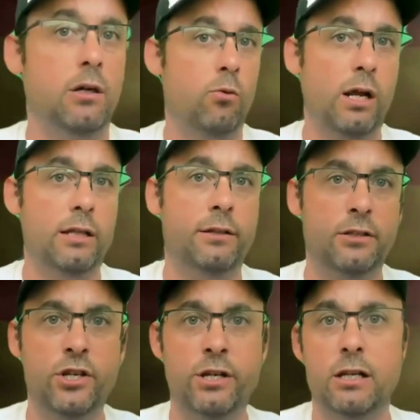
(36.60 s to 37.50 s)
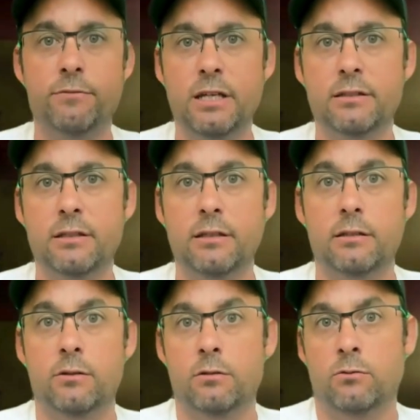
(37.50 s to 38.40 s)
while the general VAT
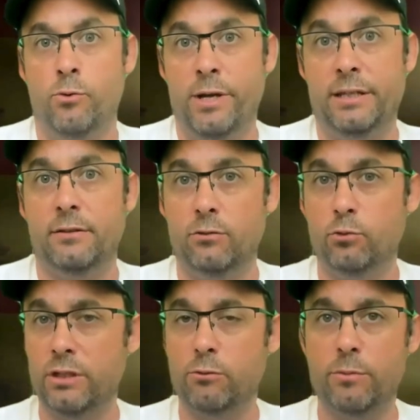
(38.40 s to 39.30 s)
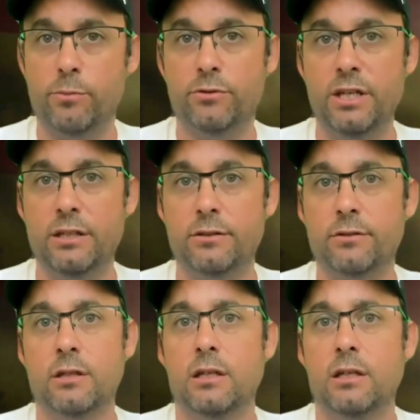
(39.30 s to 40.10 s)
rate is 21%.